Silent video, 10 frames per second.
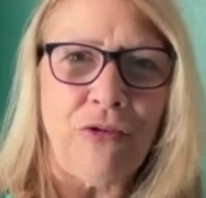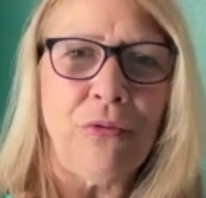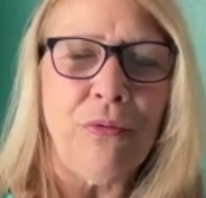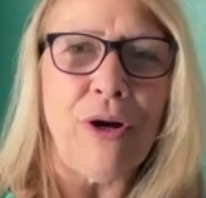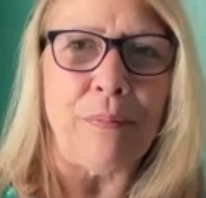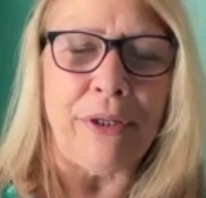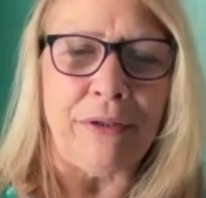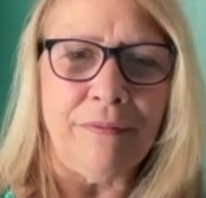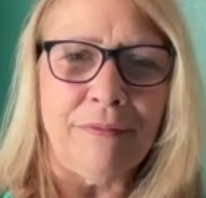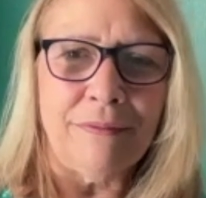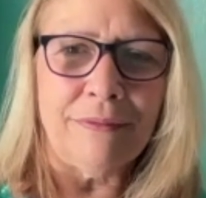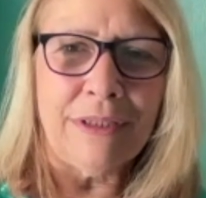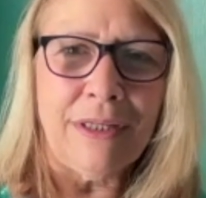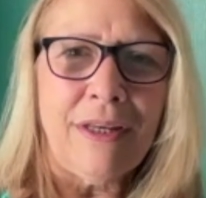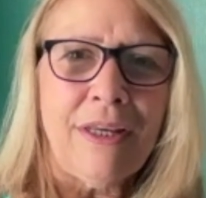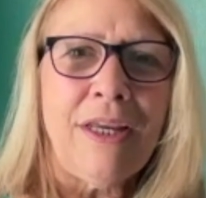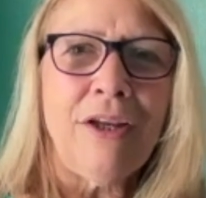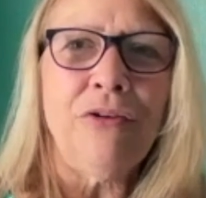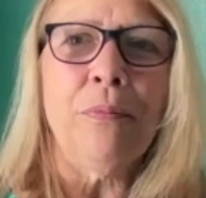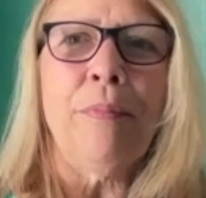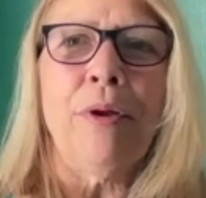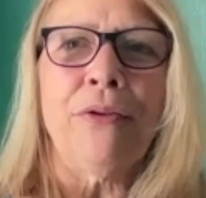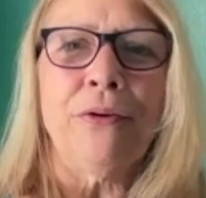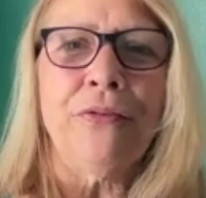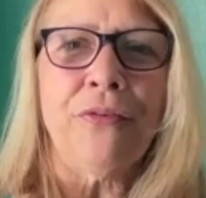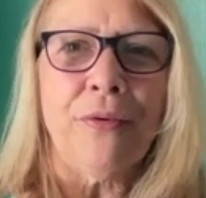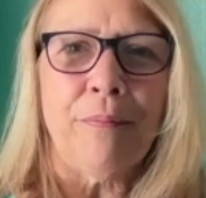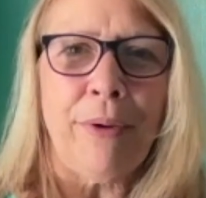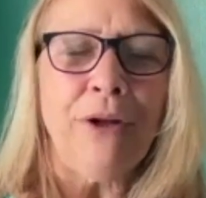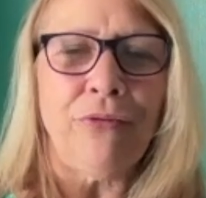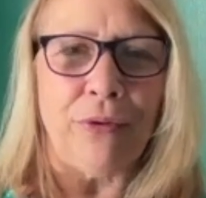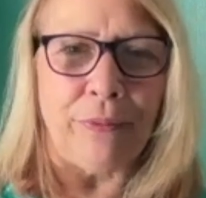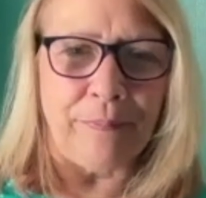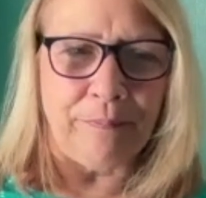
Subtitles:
grew up in your mother's bedroom.